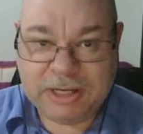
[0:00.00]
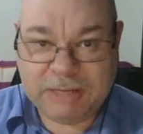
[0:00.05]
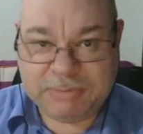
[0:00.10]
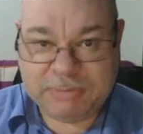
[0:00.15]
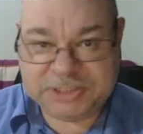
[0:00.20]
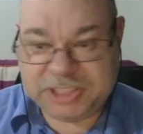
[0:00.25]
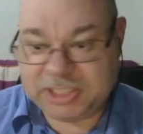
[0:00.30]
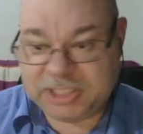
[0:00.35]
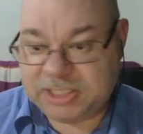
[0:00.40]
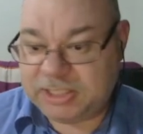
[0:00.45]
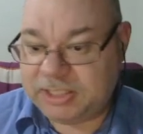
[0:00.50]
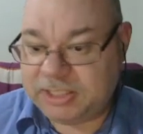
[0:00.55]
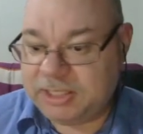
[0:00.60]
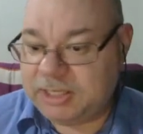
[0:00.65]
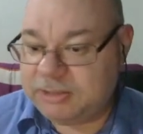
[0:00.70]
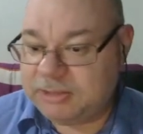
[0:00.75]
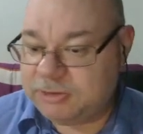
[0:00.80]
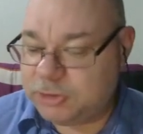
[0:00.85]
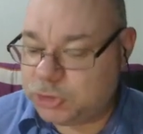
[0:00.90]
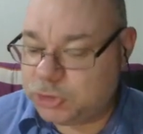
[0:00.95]
Particularly
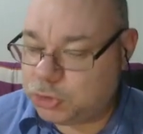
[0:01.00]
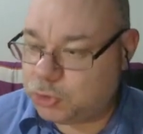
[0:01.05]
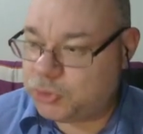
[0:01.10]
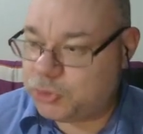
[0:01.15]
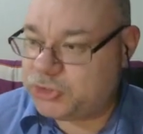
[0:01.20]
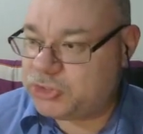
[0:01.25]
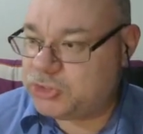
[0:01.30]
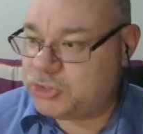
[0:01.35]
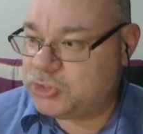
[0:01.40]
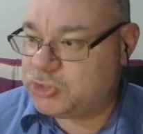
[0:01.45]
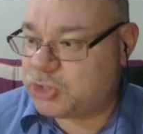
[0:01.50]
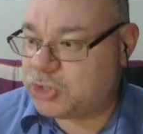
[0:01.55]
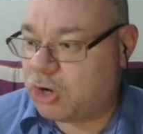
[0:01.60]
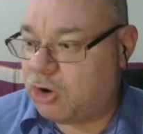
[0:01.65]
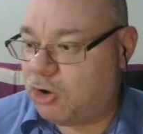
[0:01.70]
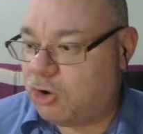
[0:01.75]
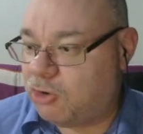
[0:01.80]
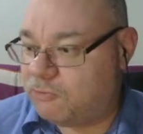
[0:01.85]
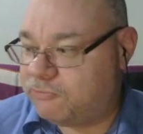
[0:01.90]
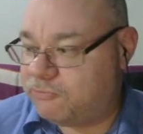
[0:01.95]
in the choices
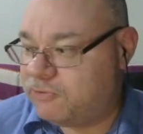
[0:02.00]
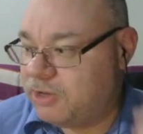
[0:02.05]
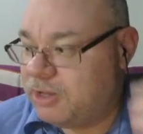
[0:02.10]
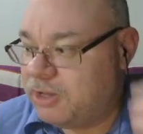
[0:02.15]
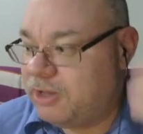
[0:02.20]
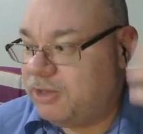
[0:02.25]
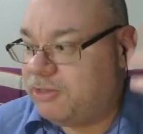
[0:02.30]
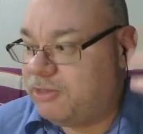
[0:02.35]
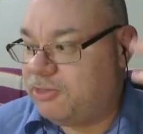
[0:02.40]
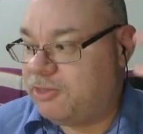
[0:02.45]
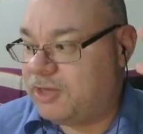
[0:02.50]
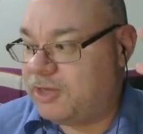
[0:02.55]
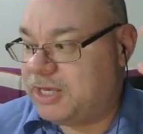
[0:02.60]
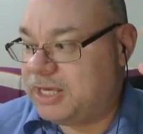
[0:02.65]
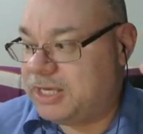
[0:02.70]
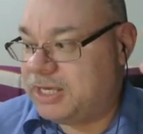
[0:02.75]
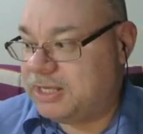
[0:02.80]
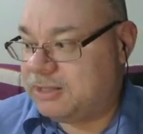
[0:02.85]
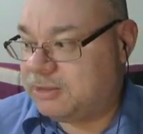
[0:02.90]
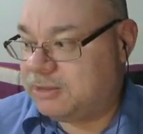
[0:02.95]
of
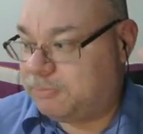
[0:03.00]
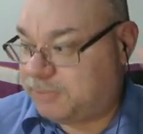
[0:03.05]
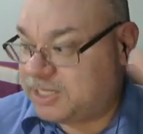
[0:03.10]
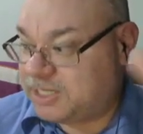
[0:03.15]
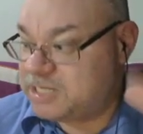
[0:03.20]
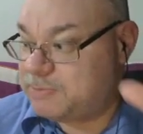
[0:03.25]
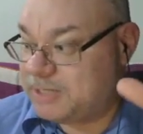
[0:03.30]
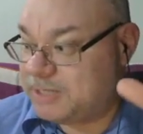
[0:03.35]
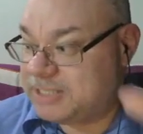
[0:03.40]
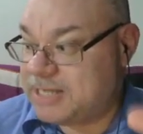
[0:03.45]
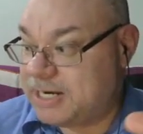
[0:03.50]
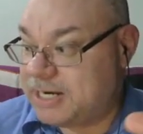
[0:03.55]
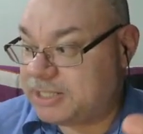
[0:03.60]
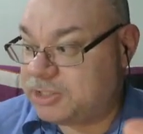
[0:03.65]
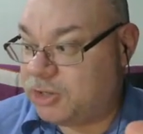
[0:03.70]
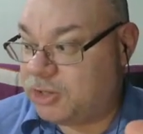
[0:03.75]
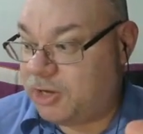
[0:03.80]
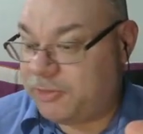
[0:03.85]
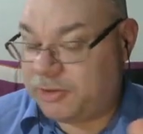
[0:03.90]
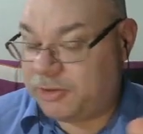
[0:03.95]
the Plasma Kinetic
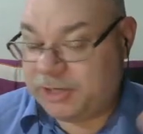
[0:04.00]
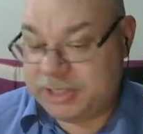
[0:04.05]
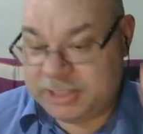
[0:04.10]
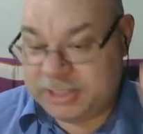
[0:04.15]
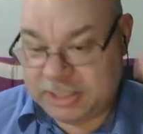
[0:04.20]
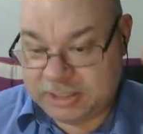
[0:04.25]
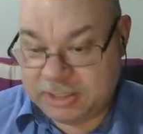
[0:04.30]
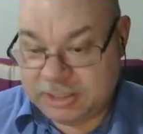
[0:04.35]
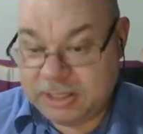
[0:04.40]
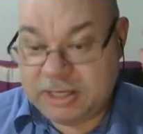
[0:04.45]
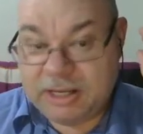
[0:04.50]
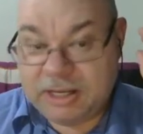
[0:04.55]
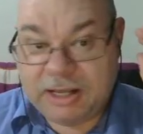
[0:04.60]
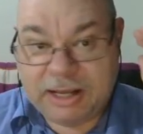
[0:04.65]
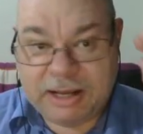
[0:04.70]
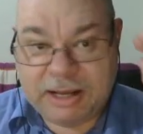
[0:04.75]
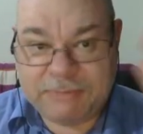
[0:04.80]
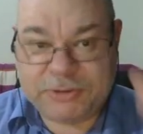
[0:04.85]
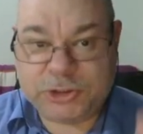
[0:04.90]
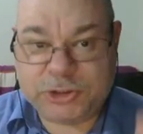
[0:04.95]
Knight that I did, the